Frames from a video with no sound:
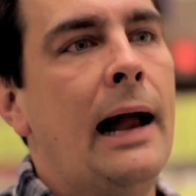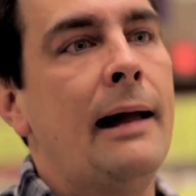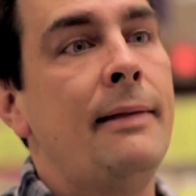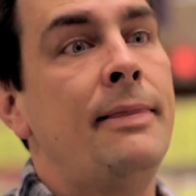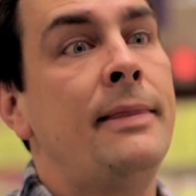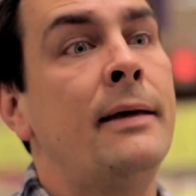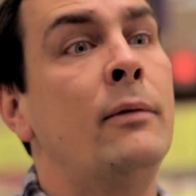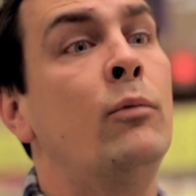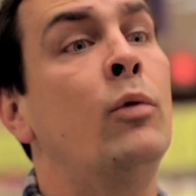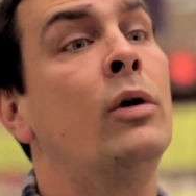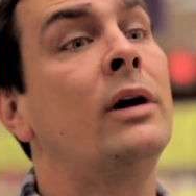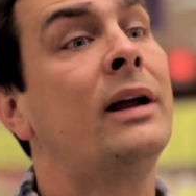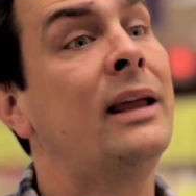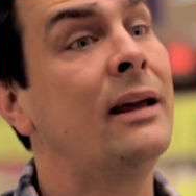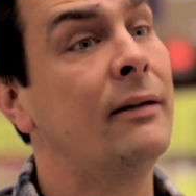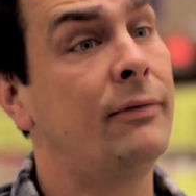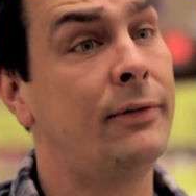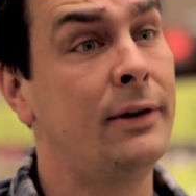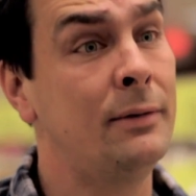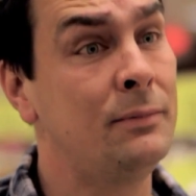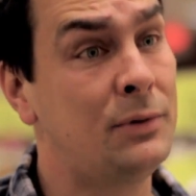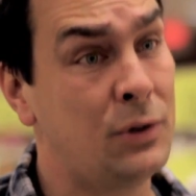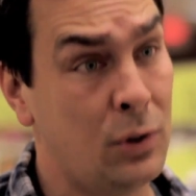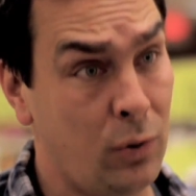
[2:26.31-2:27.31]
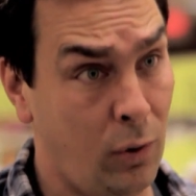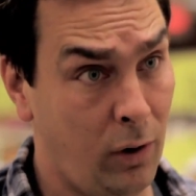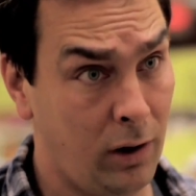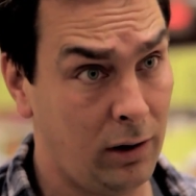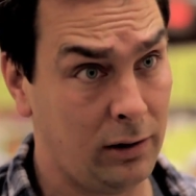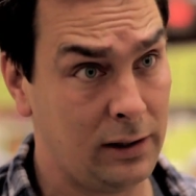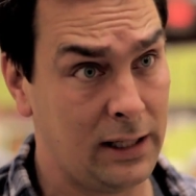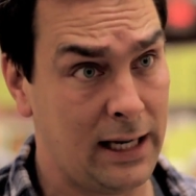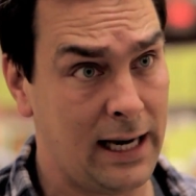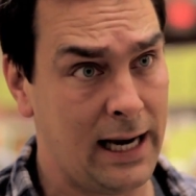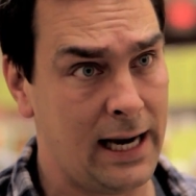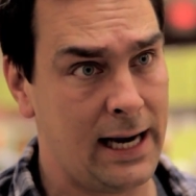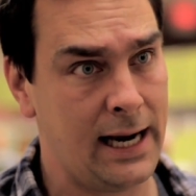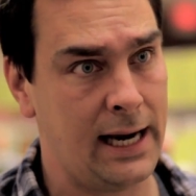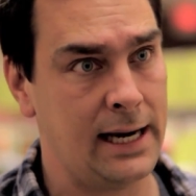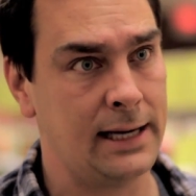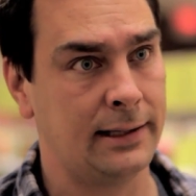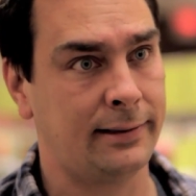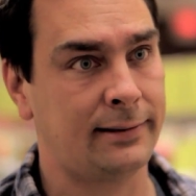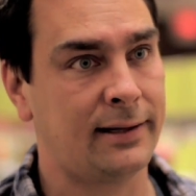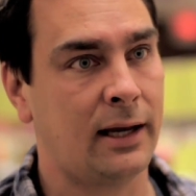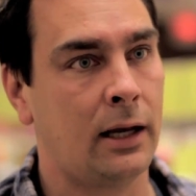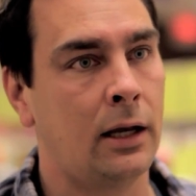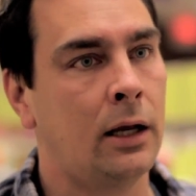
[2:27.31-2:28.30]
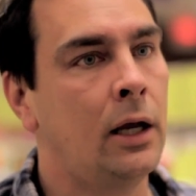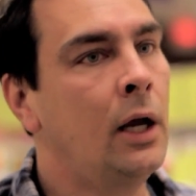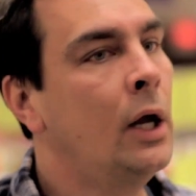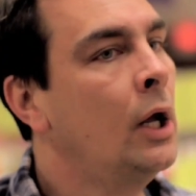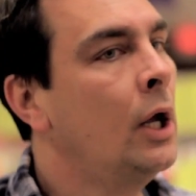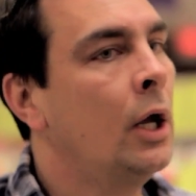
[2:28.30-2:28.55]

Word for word: And then we'll give them to our ladies